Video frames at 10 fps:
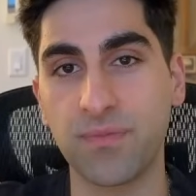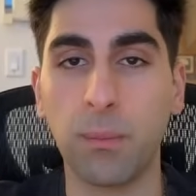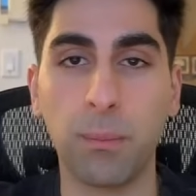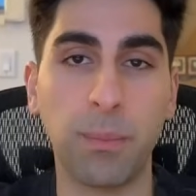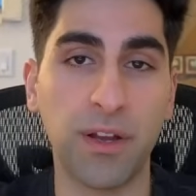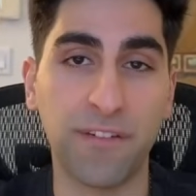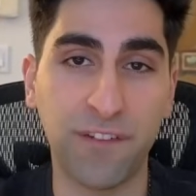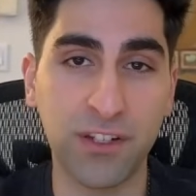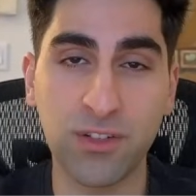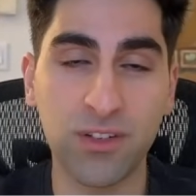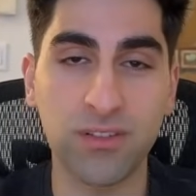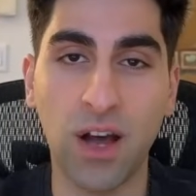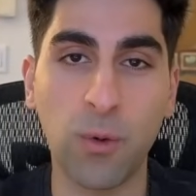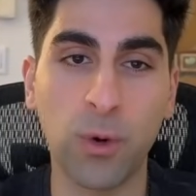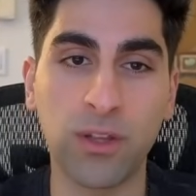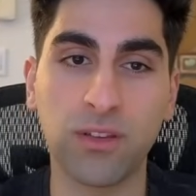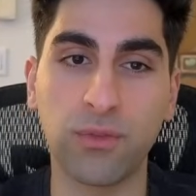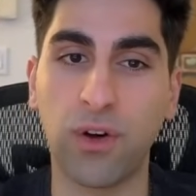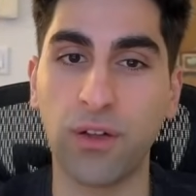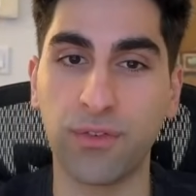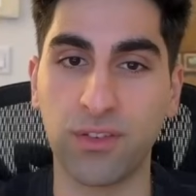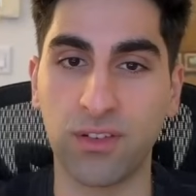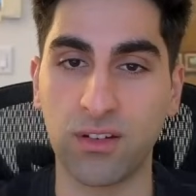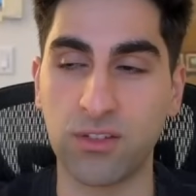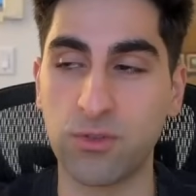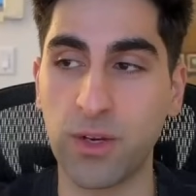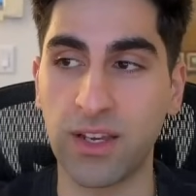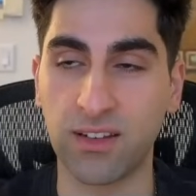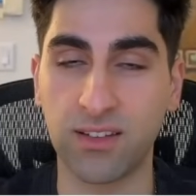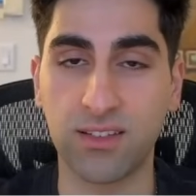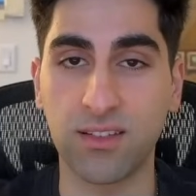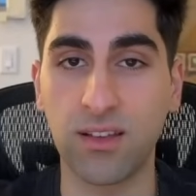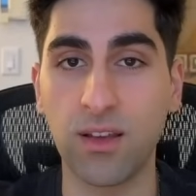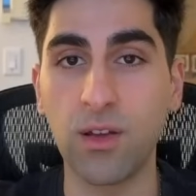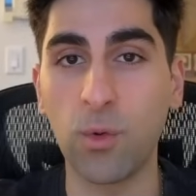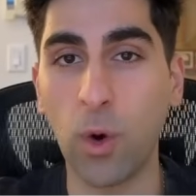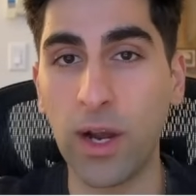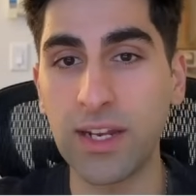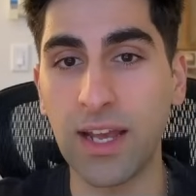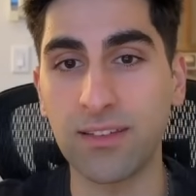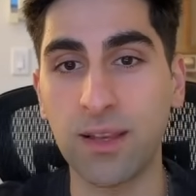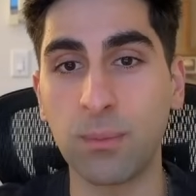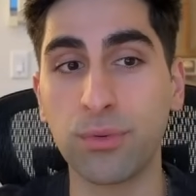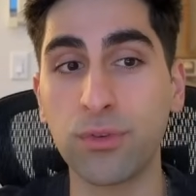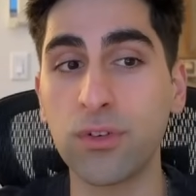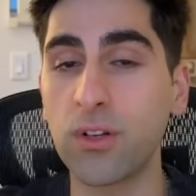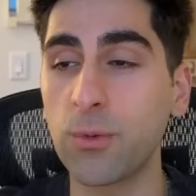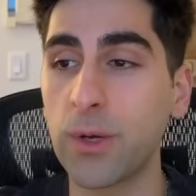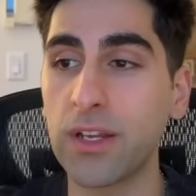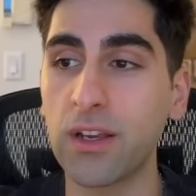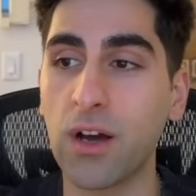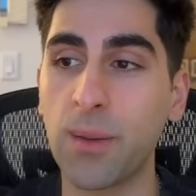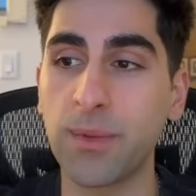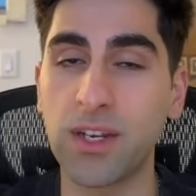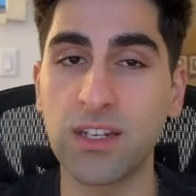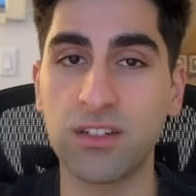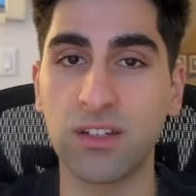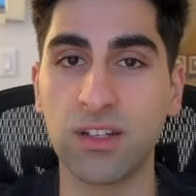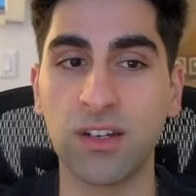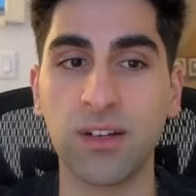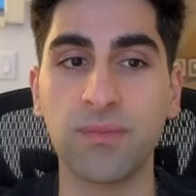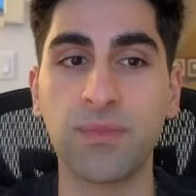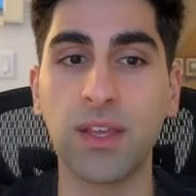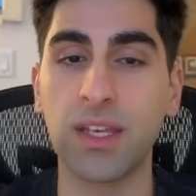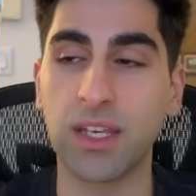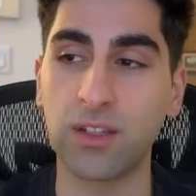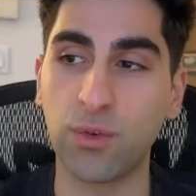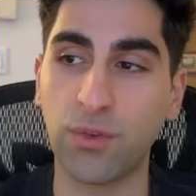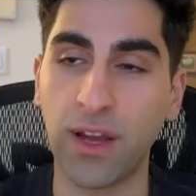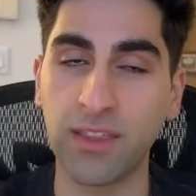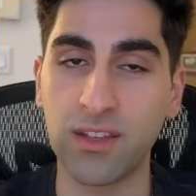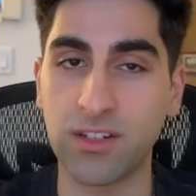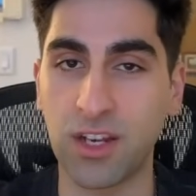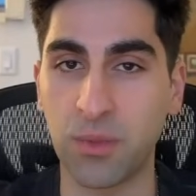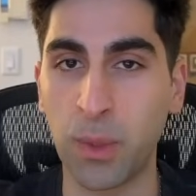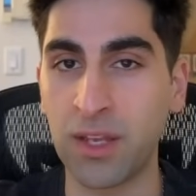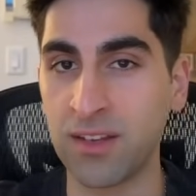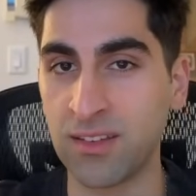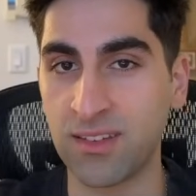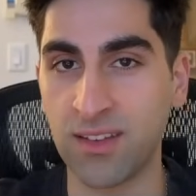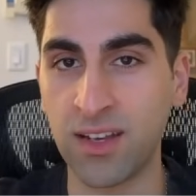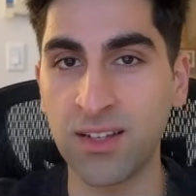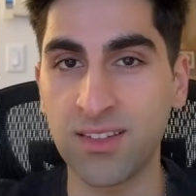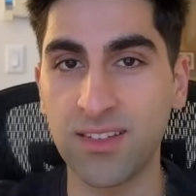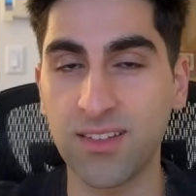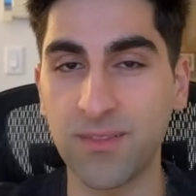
But Fischer is not one to fall for such tricks. White has a brutal winning combination here. Can you find the checkmate in 6?